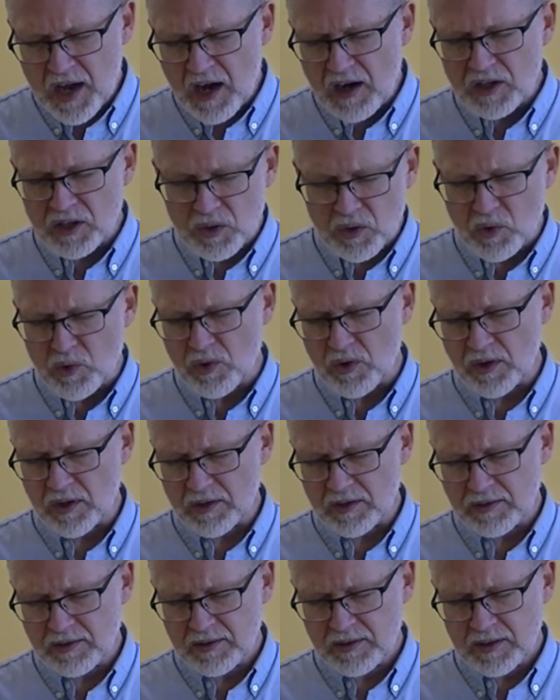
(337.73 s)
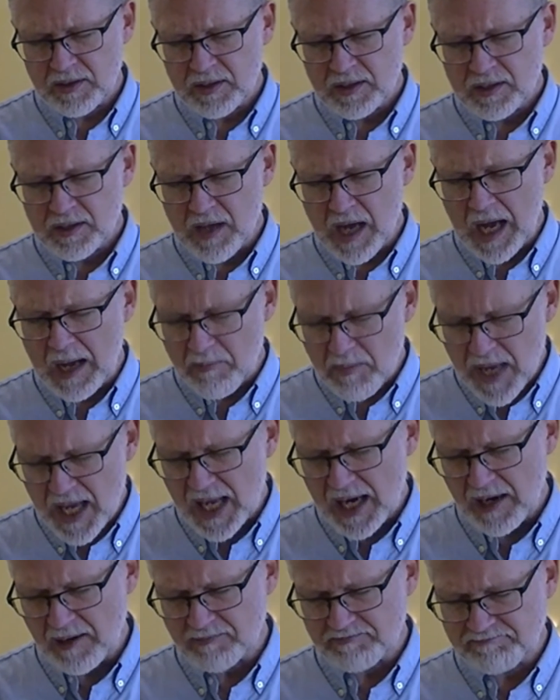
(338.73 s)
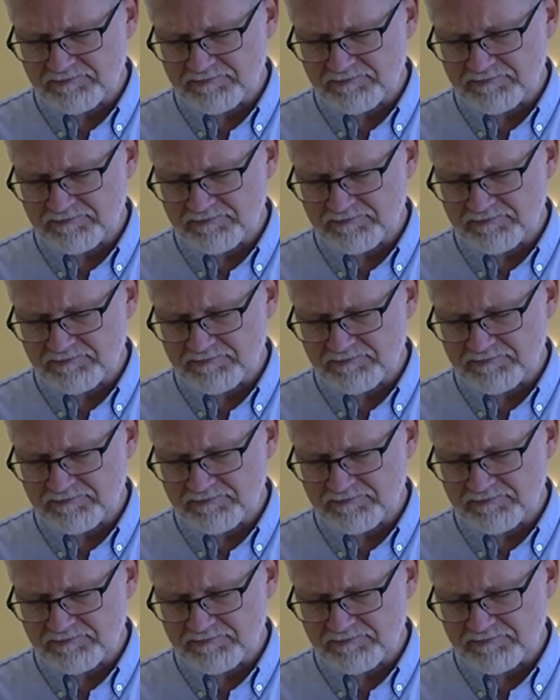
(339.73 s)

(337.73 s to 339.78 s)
our Lord. Amen.